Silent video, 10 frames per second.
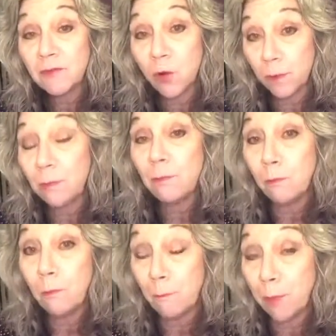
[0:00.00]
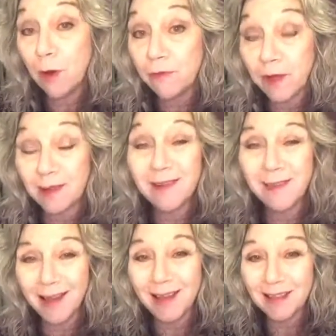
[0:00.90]
for perfect
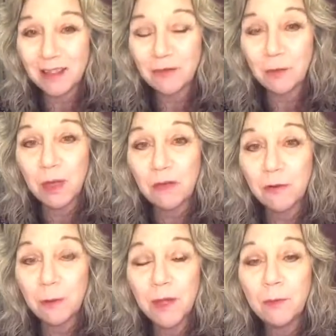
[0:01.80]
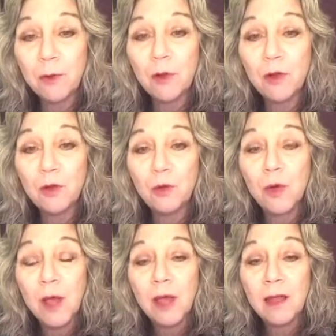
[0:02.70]
clients for me, for people who
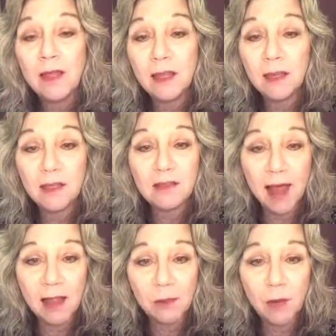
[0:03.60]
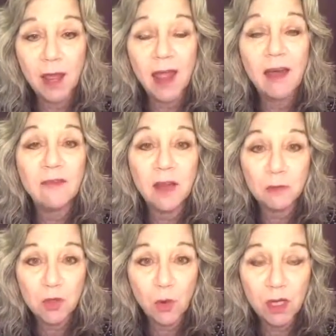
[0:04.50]
needed exactly what I have, that I
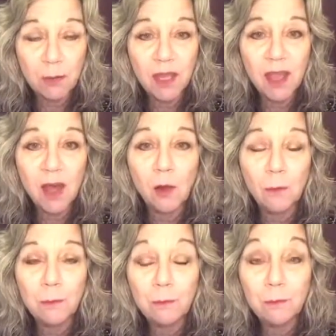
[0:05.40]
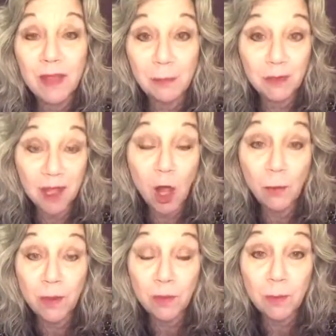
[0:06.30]
was going to be able to
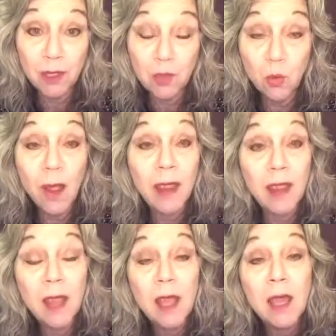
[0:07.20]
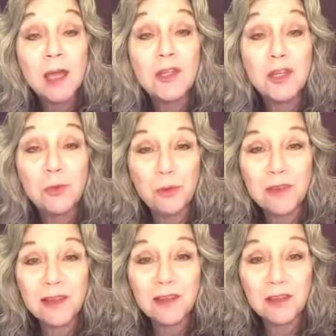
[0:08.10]
help in the biggest way, to
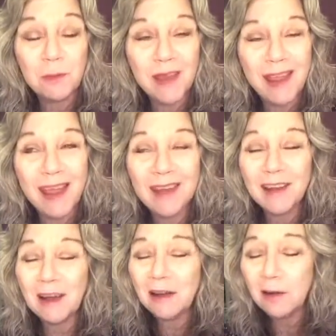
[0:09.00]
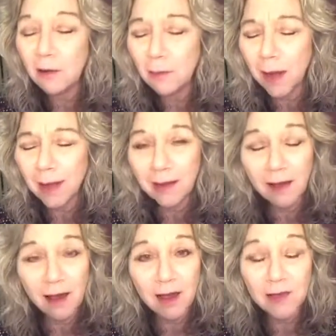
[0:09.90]
present to me. And oh my
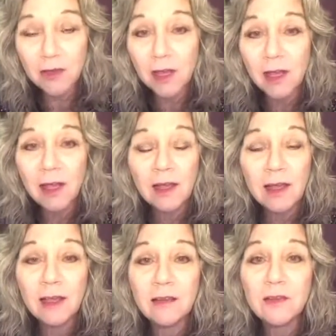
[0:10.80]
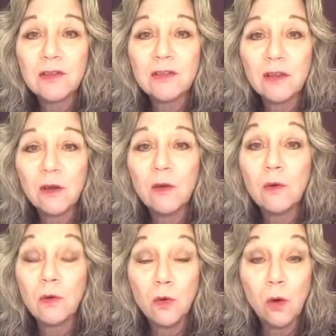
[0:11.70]
gosh, it is so
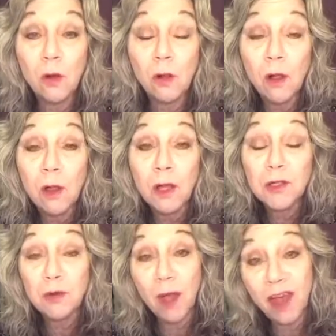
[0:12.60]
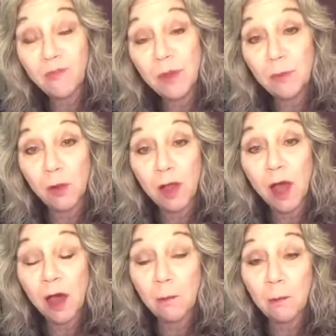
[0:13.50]
cool to have people
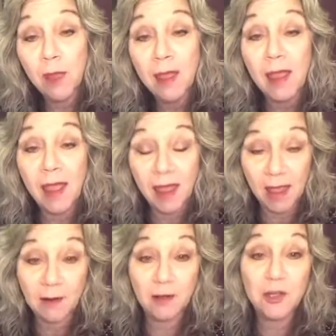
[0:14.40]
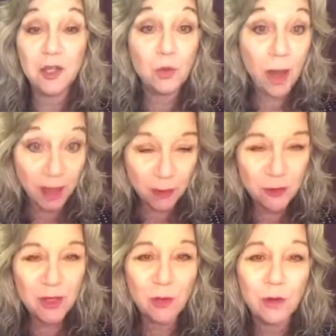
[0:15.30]
come and do
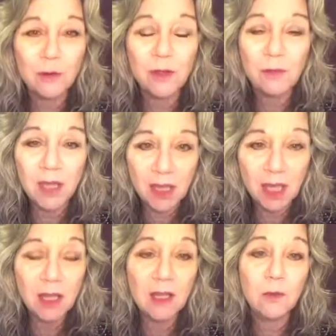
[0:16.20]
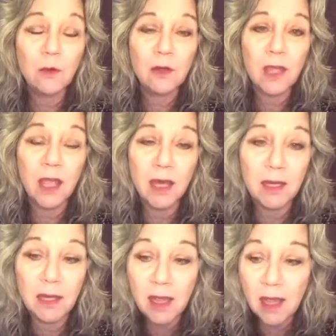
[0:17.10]
energy work with me and healing work.
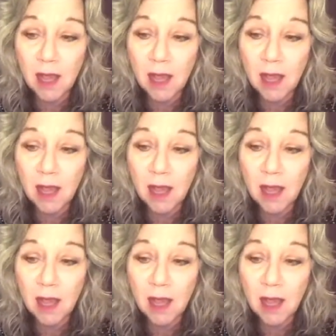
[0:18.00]
And